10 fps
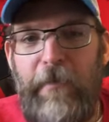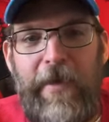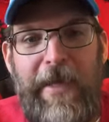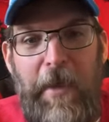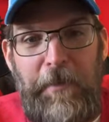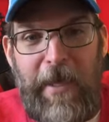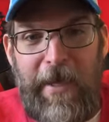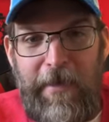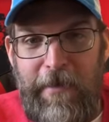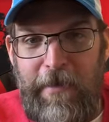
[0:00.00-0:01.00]
of a
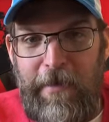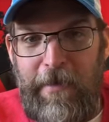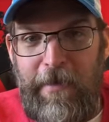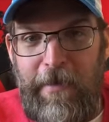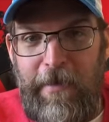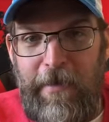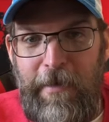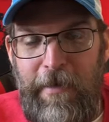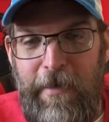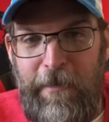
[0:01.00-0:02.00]
cupcake
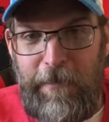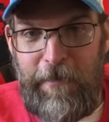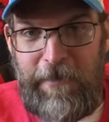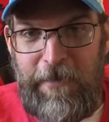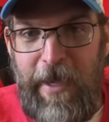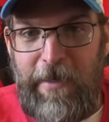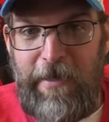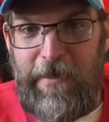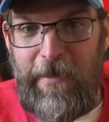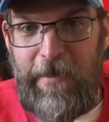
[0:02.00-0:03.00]
if you're
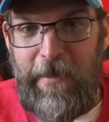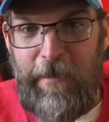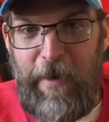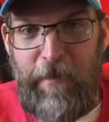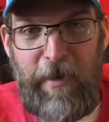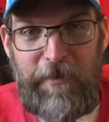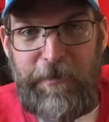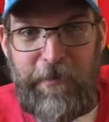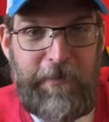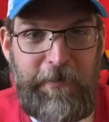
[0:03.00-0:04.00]
excited about
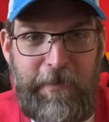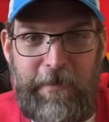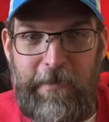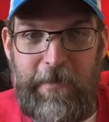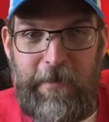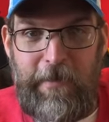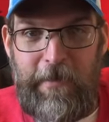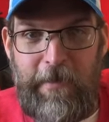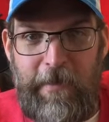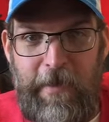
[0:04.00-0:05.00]
March 1st
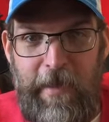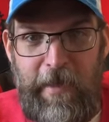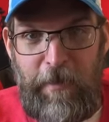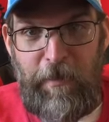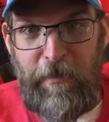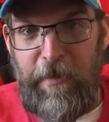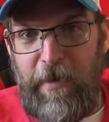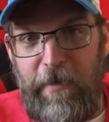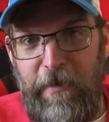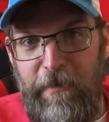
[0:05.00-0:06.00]
and the
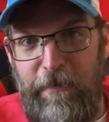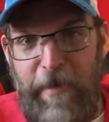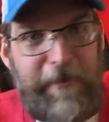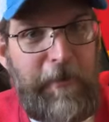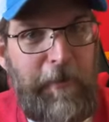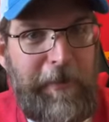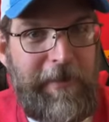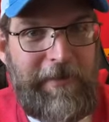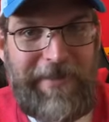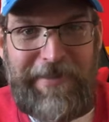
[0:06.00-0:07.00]
premiere of
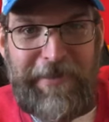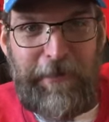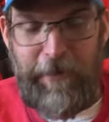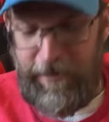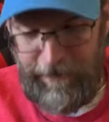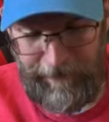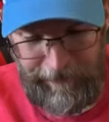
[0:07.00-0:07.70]
Mandalorian Season 3.